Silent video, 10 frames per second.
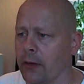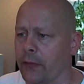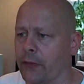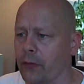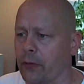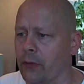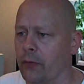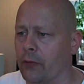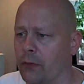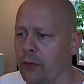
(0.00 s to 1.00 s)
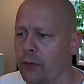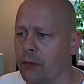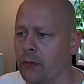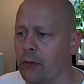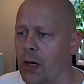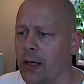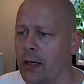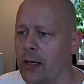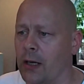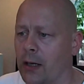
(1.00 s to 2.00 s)
So
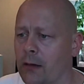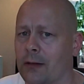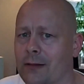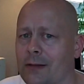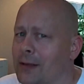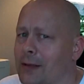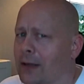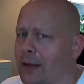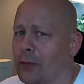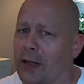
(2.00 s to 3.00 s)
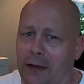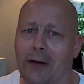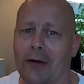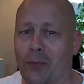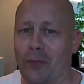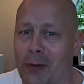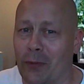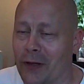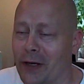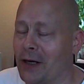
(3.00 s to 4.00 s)
I cannot tell you that there are
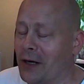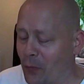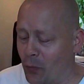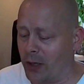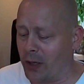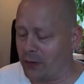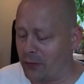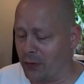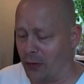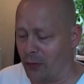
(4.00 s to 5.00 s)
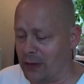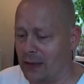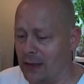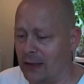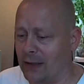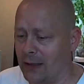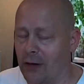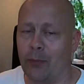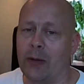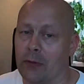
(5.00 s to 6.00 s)
people there. What I do know is that there
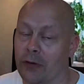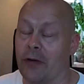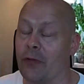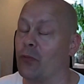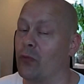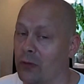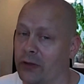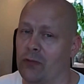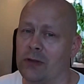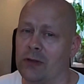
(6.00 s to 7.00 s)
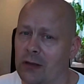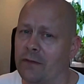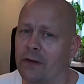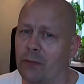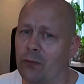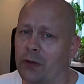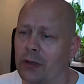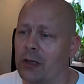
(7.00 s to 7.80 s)
are people around the world using the framework.